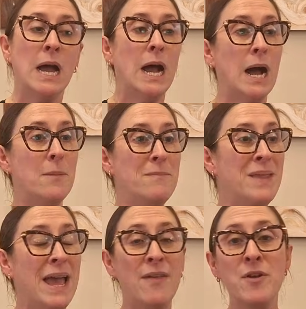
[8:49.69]
And
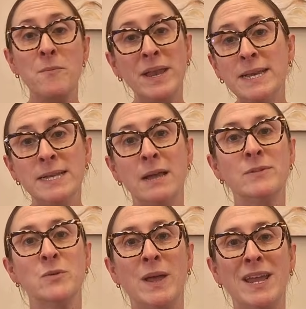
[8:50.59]
there are many times
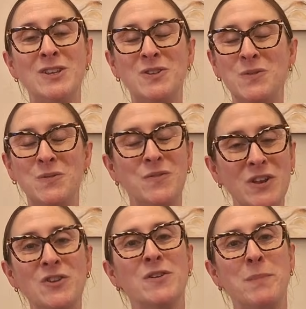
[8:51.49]
a way to
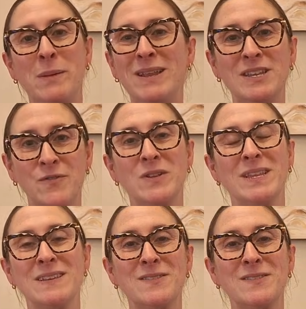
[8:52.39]
feed your baby differently.